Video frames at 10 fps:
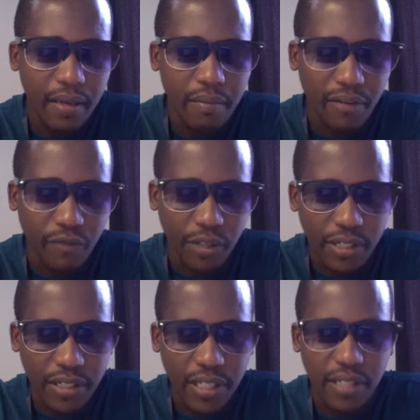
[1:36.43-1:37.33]
But for
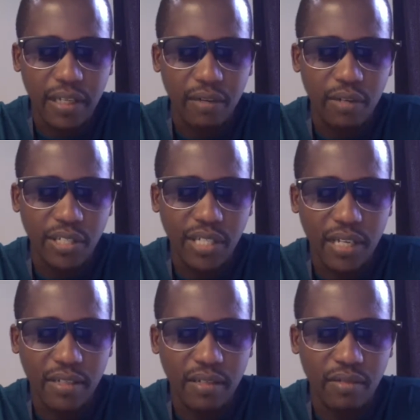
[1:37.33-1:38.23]
instance, I was
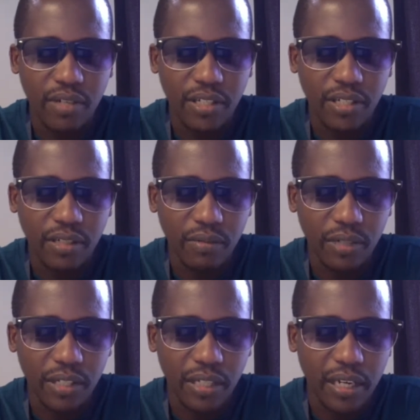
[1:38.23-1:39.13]
asked a question
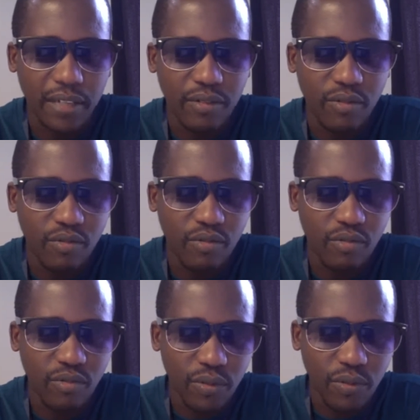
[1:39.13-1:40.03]
with regards
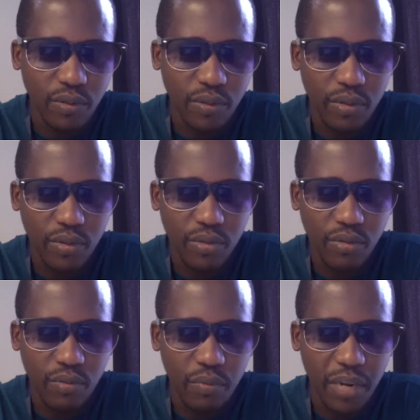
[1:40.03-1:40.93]
to
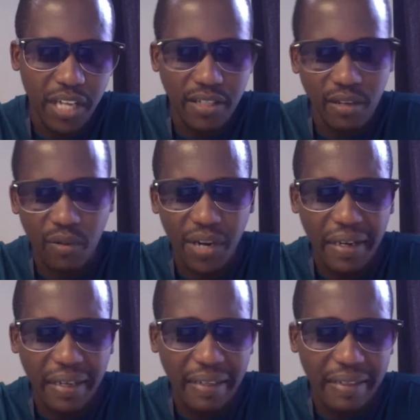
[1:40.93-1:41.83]
plaster
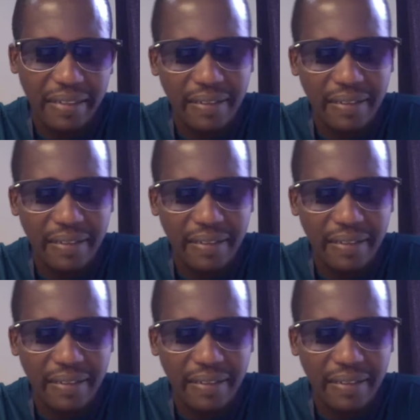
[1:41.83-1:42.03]
work and